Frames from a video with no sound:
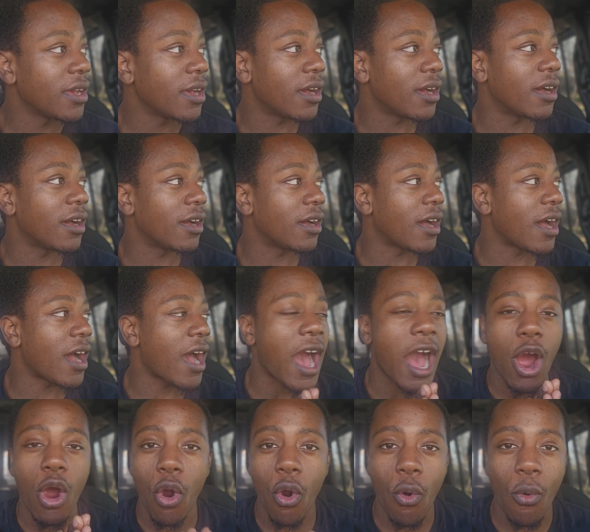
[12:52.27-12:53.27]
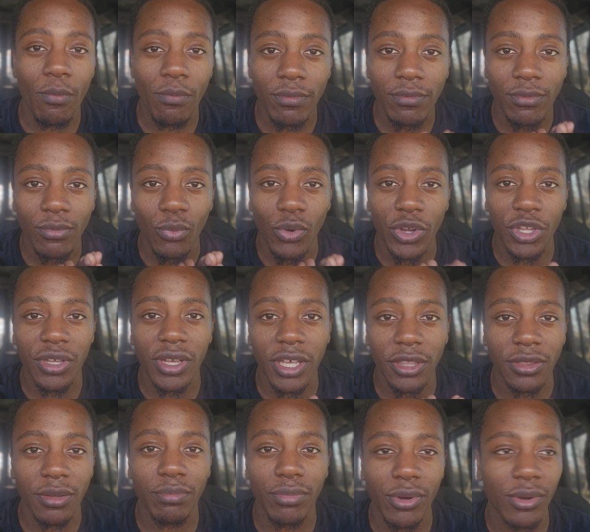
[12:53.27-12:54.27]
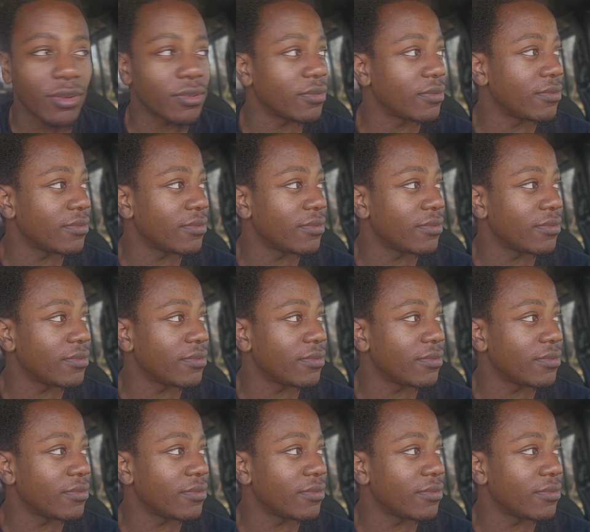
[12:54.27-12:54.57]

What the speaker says: I hope when you get the book,